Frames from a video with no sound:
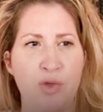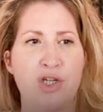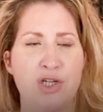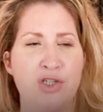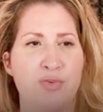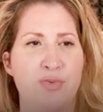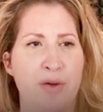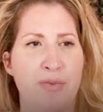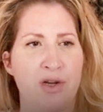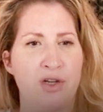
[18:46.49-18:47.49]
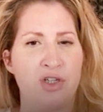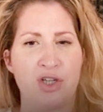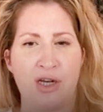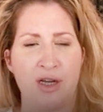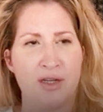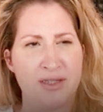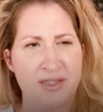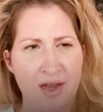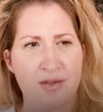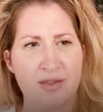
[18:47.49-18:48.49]
which is pretty much like a
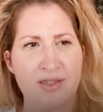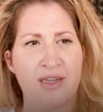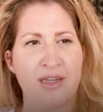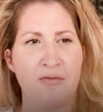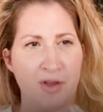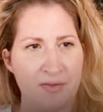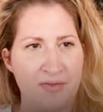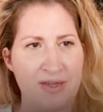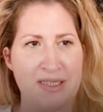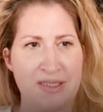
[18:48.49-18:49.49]
salesy, fluffy